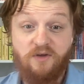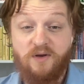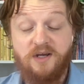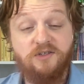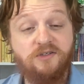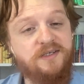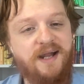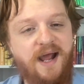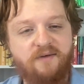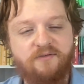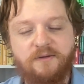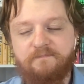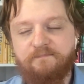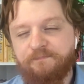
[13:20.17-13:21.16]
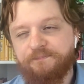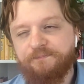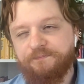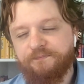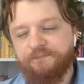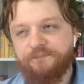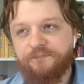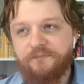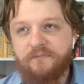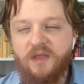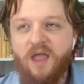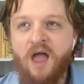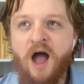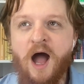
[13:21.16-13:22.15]
that donations can have.
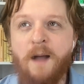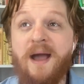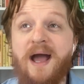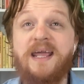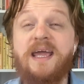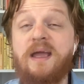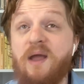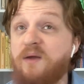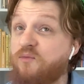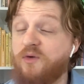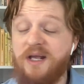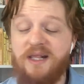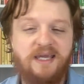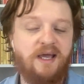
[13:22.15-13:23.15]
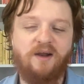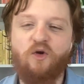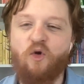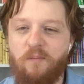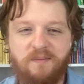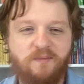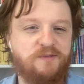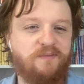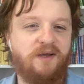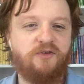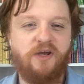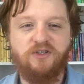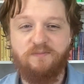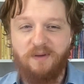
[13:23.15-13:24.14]
And it really kind of caught people's
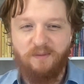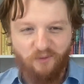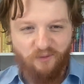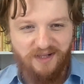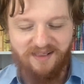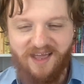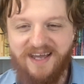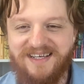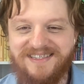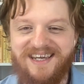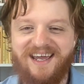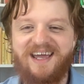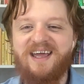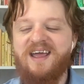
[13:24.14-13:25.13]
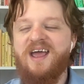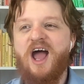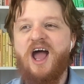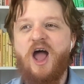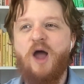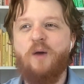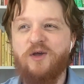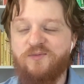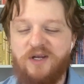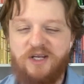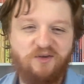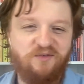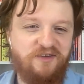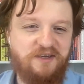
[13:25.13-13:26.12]
imagination. People really liked it. We got some
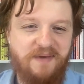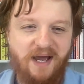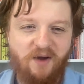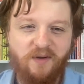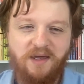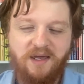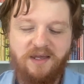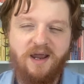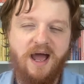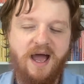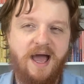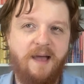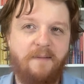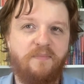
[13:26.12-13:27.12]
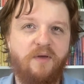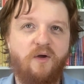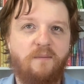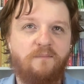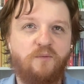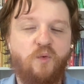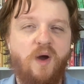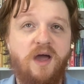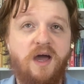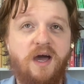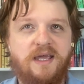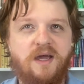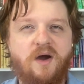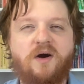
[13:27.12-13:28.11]
really good feedback on it quite
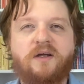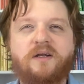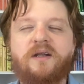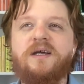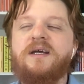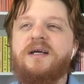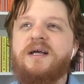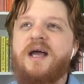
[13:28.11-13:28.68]
early on.